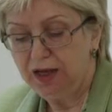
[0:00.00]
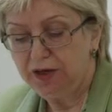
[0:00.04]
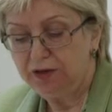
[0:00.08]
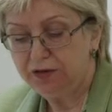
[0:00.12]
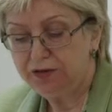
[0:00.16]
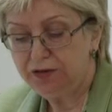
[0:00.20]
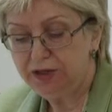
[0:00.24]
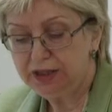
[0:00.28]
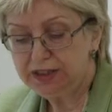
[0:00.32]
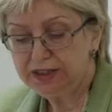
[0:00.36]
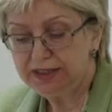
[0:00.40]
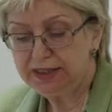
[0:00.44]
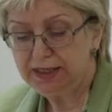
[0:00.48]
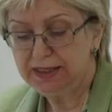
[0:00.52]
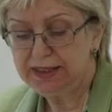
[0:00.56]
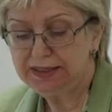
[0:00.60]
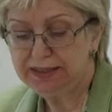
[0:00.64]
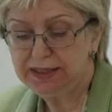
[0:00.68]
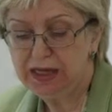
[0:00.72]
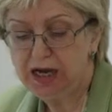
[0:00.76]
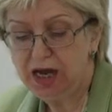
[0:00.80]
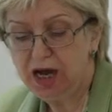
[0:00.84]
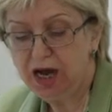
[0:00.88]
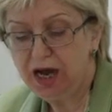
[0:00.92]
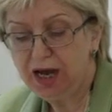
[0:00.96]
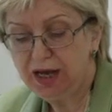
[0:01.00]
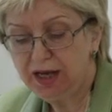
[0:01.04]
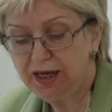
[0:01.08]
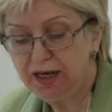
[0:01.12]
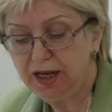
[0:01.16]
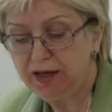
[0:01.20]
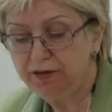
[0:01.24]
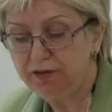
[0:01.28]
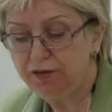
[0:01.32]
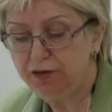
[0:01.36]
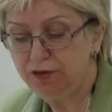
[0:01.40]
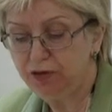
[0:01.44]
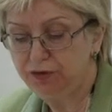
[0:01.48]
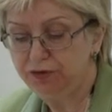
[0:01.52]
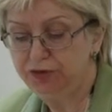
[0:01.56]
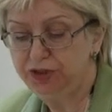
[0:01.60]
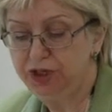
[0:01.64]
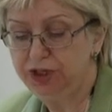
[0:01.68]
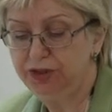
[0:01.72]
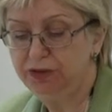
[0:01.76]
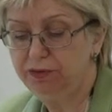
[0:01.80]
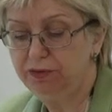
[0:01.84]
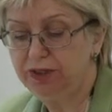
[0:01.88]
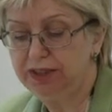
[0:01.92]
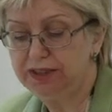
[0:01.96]
First is high level of
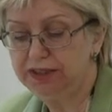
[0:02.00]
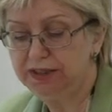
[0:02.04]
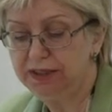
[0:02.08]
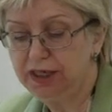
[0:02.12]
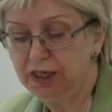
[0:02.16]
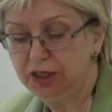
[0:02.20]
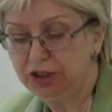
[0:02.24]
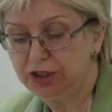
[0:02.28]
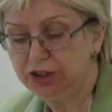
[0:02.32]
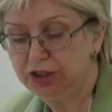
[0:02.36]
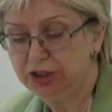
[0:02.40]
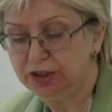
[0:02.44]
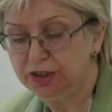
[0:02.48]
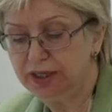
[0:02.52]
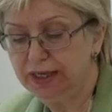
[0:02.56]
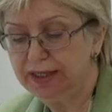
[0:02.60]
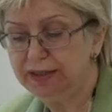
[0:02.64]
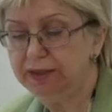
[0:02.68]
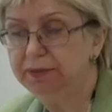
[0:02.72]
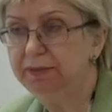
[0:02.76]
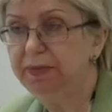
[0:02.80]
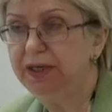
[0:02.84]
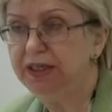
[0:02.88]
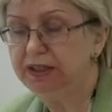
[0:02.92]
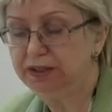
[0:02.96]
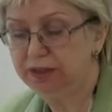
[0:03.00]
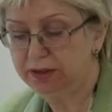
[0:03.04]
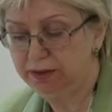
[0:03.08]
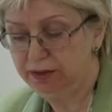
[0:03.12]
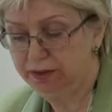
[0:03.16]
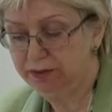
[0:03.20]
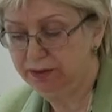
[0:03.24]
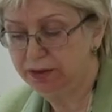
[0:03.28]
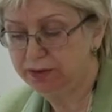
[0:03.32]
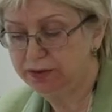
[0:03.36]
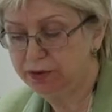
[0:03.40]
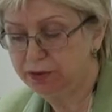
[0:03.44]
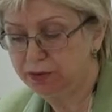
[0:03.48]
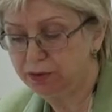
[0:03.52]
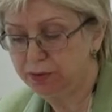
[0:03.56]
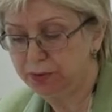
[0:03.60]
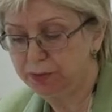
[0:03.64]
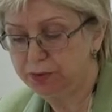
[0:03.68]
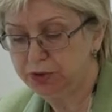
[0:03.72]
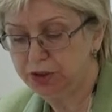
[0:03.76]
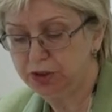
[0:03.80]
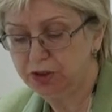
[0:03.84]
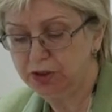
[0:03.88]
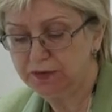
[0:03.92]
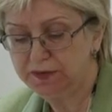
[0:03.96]
generalization admitted in the
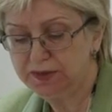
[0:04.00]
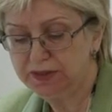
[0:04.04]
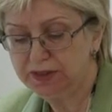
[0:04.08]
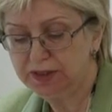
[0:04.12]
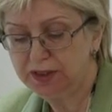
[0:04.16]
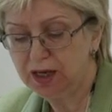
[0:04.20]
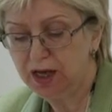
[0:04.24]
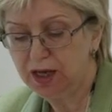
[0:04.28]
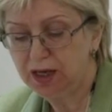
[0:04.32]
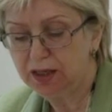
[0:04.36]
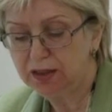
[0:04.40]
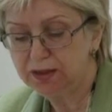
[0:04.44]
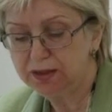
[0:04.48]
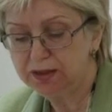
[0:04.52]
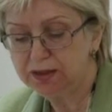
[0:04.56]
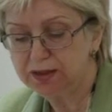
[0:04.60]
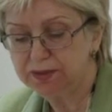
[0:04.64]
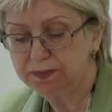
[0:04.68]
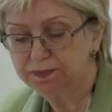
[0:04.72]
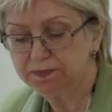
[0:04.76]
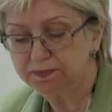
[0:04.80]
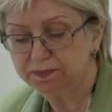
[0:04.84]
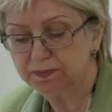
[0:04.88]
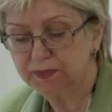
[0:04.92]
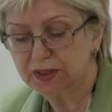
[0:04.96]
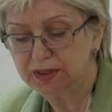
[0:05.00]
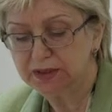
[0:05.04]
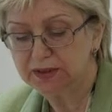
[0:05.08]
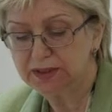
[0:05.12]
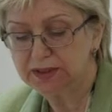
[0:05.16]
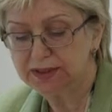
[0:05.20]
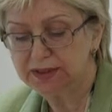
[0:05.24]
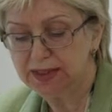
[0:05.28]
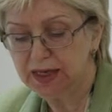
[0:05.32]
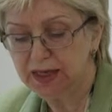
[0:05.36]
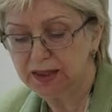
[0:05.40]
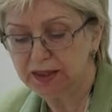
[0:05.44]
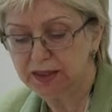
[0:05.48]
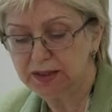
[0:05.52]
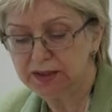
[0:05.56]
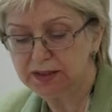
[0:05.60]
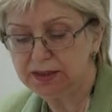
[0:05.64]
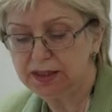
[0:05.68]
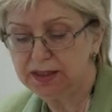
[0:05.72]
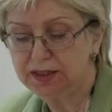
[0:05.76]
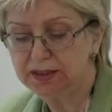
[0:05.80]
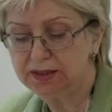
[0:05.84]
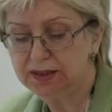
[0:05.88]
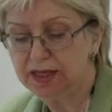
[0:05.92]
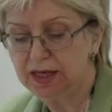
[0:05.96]
description of styles, and the
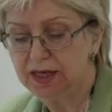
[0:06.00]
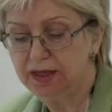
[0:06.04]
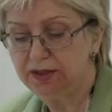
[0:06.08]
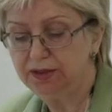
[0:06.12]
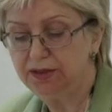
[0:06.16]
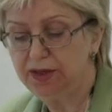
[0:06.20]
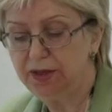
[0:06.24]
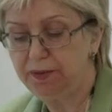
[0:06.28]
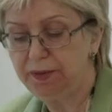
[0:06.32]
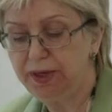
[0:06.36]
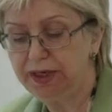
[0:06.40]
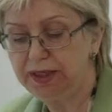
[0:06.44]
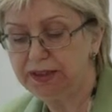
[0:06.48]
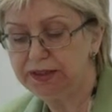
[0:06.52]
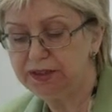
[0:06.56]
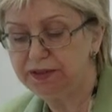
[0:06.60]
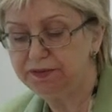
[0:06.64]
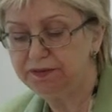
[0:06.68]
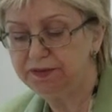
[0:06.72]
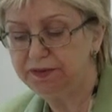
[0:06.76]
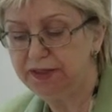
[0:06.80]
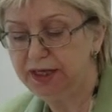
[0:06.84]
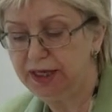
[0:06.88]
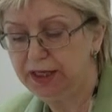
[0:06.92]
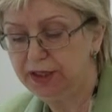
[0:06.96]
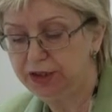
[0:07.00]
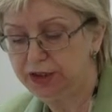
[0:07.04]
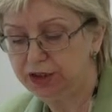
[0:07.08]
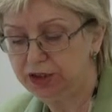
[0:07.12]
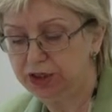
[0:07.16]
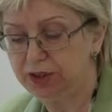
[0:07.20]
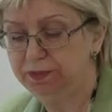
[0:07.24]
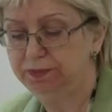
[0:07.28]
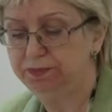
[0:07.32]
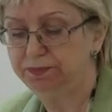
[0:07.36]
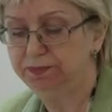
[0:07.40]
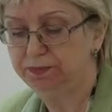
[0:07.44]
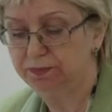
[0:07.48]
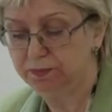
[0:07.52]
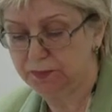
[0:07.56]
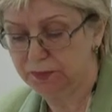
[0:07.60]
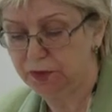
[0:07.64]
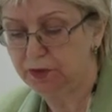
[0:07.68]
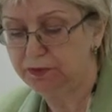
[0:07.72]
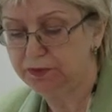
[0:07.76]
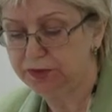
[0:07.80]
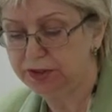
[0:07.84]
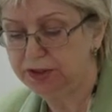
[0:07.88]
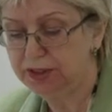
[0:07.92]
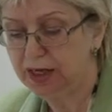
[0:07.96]
second is their relative nature,
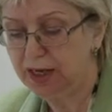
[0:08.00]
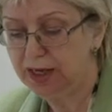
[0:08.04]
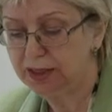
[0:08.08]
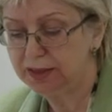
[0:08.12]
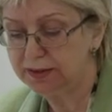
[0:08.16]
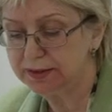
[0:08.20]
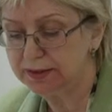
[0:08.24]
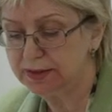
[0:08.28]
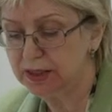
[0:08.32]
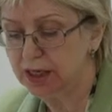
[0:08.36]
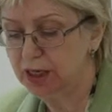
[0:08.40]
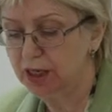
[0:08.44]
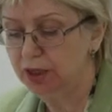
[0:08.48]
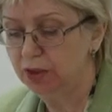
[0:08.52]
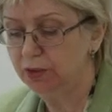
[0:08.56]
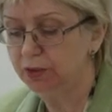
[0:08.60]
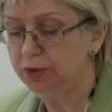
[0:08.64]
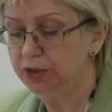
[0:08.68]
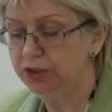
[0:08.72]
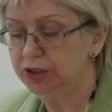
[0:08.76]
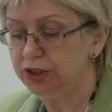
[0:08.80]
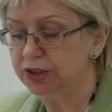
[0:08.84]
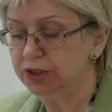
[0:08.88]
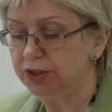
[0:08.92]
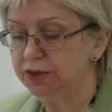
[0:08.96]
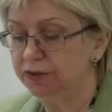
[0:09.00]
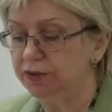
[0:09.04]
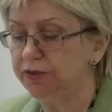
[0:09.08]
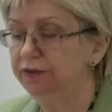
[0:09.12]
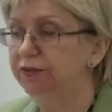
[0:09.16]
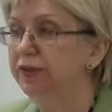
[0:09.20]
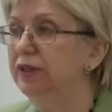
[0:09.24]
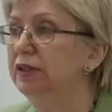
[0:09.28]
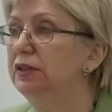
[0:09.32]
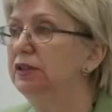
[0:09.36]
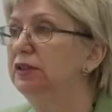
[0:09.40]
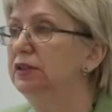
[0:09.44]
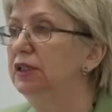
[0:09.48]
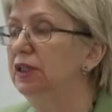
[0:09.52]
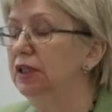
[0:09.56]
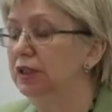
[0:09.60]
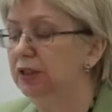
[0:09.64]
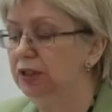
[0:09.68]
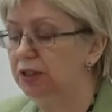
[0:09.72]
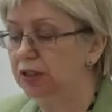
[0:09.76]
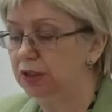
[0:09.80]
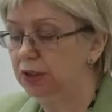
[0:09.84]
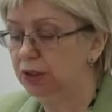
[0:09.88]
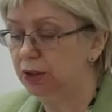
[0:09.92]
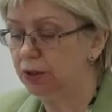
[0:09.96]
of styles, which is revealed
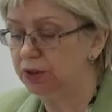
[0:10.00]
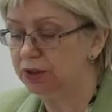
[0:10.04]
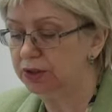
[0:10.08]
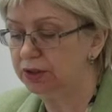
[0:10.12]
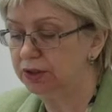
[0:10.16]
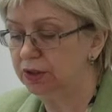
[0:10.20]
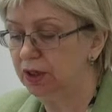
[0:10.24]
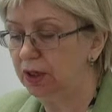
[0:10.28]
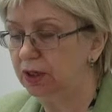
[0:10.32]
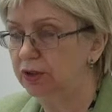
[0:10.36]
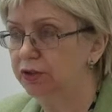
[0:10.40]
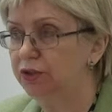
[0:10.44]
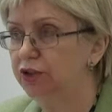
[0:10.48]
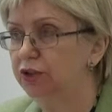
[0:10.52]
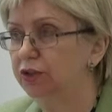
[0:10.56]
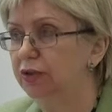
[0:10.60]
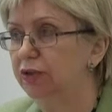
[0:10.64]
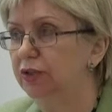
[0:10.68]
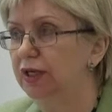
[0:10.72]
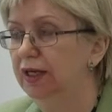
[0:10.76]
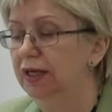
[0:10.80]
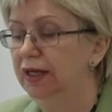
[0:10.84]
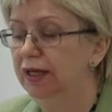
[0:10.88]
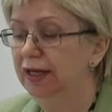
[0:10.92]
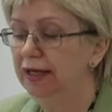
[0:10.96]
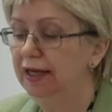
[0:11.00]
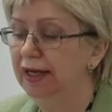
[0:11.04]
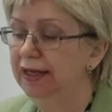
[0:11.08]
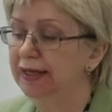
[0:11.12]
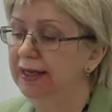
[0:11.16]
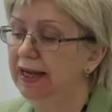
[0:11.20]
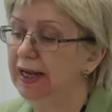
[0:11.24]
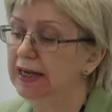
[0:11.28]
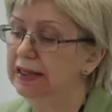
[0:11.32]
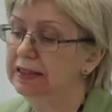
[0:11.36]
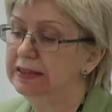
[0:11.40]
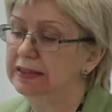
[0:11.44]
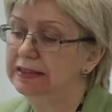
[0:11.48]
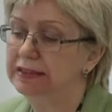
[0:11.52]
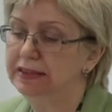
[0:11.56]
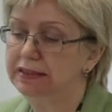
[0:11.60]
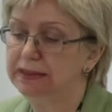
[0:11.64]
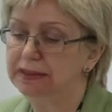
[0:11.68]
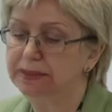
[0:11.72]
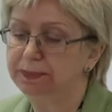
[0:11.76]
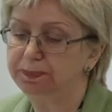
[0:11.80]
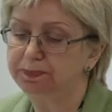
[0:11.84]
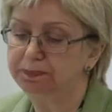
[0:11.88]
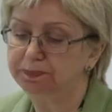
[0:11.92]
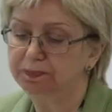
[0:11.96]
in cross-cultural
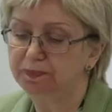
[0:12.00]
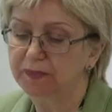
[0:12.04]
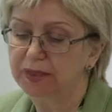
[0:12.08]
analysis.